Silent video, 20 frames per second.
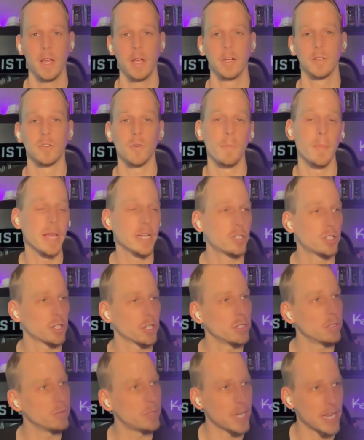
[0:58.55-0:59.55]
So make sure
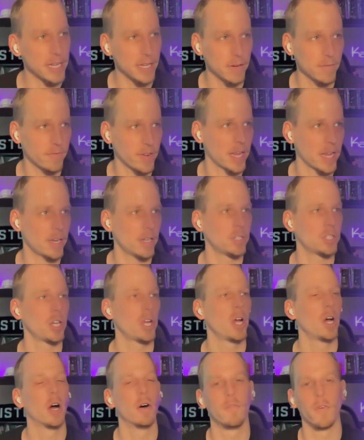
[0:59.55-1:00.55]
you take advantage
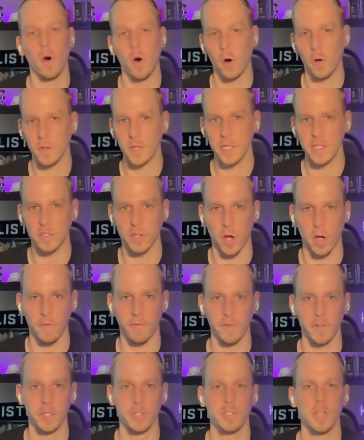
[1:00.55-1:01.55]
of all these
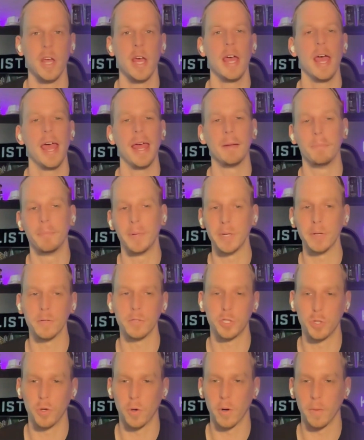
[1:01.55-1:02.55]
offers and build
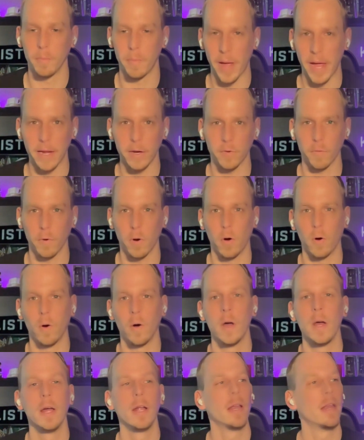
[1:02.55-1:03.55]
your bankroll.
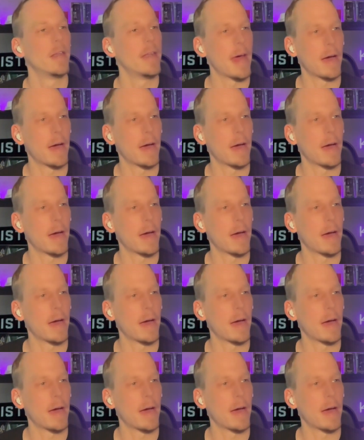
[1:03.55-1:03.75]
Now